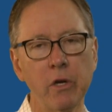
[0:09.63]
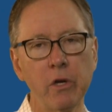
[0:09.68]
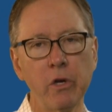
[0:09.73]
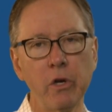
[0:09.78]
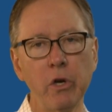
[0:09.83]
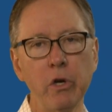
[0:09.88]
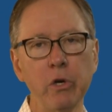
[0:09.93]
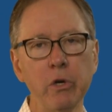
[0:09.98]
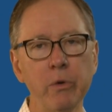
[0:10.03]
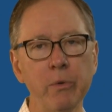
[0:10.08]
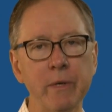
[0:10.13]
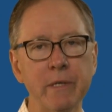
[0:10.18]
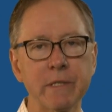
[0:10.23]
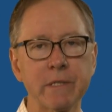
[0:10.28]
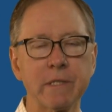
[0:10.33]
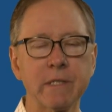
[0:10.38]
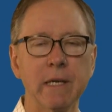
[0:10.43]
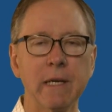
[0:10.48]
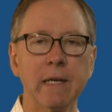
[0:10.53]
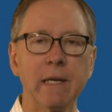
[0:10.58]
Who
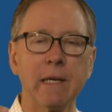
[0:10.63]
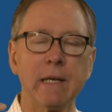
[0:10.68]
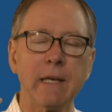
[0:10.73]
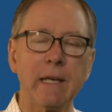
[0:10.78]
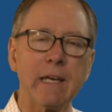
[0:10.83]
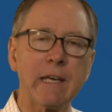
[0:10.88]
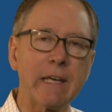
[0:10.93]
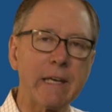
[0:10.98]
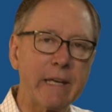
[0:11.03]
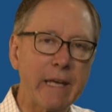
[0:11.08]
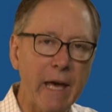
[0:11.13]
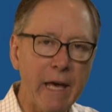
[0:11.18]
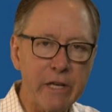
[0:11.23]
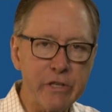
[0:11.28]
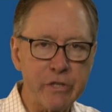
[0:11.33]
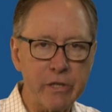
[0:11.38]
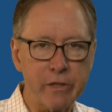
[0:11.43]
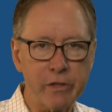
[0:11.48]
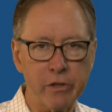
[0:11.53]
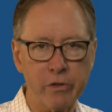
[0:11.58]
is
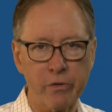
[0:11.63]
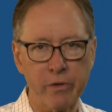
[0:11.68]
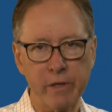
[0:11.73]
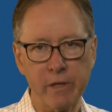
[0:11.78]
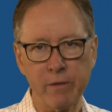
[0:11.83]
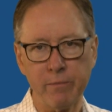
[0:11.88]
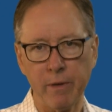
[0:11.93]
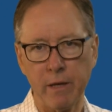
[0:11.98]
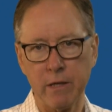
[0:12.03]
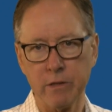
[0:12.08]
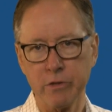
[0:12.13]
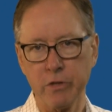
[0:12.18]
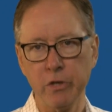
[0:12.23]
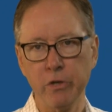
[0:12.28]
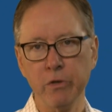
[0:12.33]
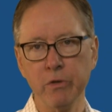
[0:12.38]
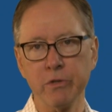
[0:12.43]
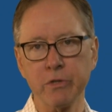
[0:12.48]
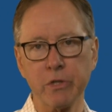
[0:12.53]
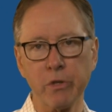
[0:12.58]
engaging in your emails?
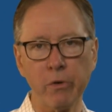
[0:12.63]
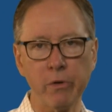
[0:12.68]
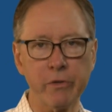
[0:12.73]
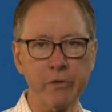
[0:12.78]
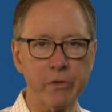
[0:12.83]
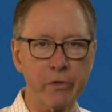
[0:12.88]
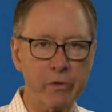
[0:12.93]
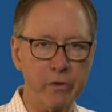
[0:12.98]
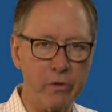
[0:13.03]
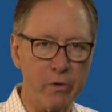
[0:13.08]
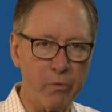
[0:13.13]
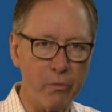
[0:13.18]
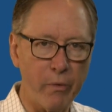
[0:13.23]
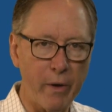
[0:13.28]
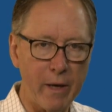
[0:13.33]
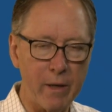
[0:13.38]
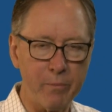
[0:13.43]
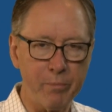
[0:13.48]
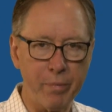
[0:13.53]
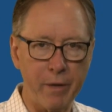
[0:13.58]
Who's going to your
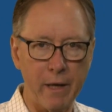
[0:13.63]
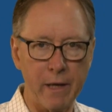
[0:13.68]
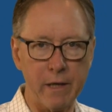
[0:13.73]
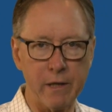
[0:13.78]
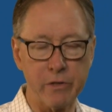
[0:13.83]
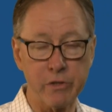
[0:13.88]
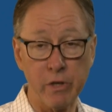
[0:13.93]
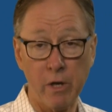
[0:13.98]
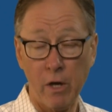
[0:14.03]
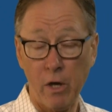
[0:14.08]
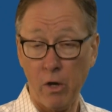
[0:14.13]
web page?